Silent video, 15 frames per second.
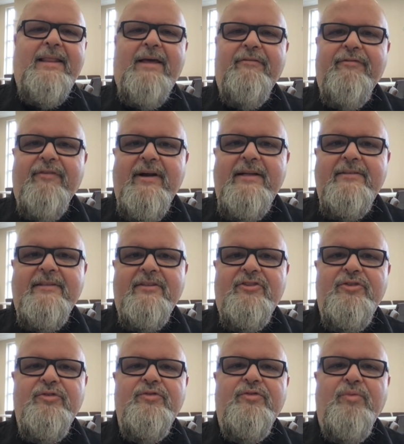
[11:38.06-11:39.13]
that phrase that's
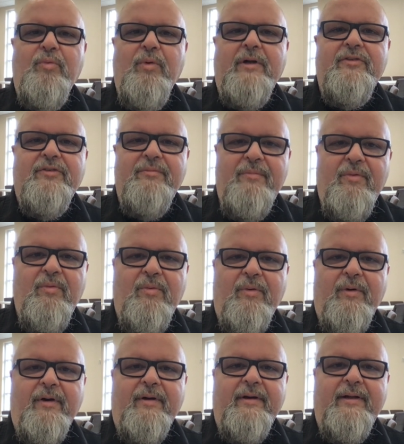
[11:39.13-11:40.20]
used once
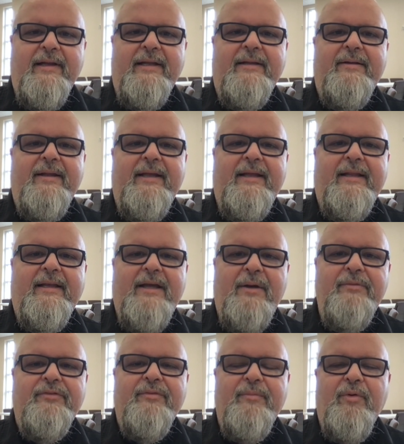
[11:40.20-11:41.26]
more, it
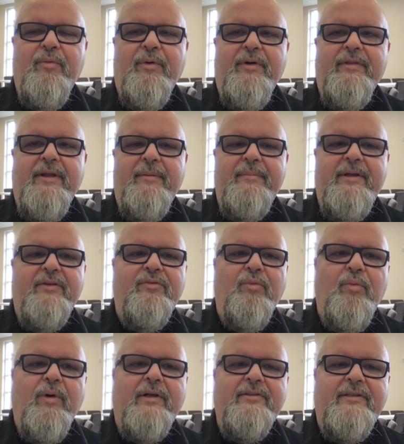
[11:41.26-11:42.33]
comes from a word that means
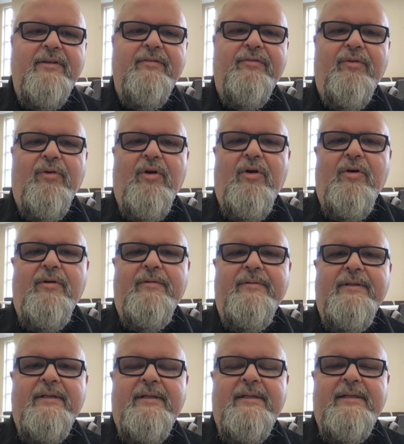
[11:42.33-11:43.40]
once and for all.
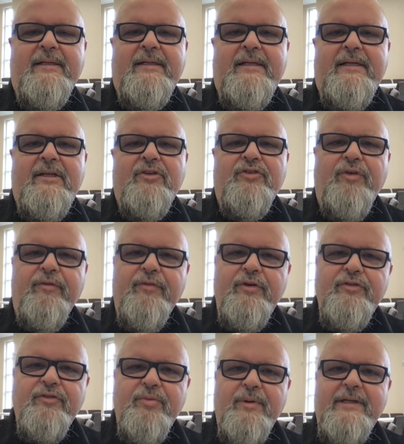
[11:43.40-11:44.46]
So
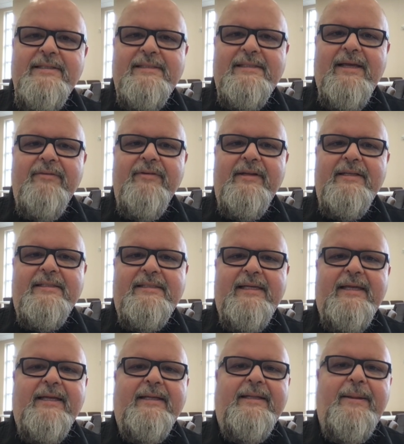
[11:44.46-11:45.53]
verse 27 is
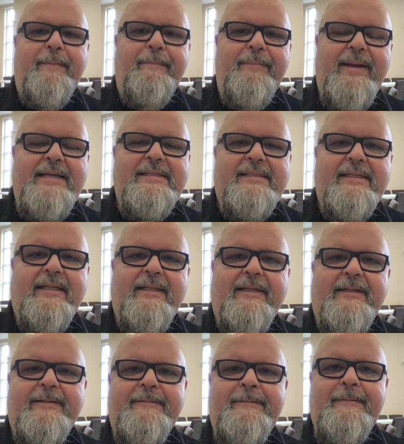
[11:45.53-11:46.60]
saying that
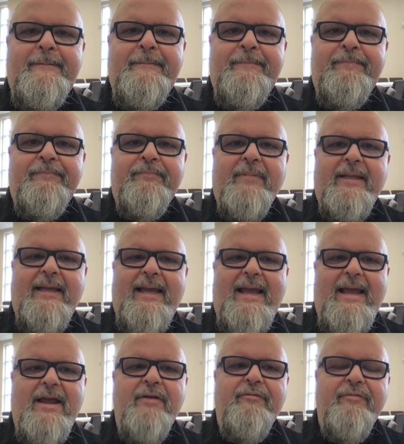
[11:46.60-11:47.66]
basically
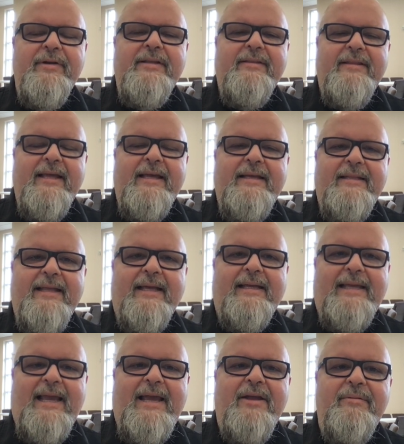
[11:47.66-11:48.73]
everything that
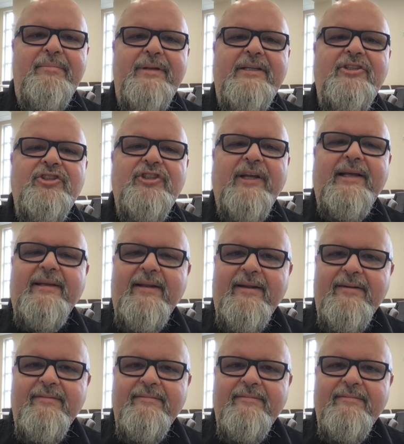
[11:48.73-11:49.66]
can be shaken,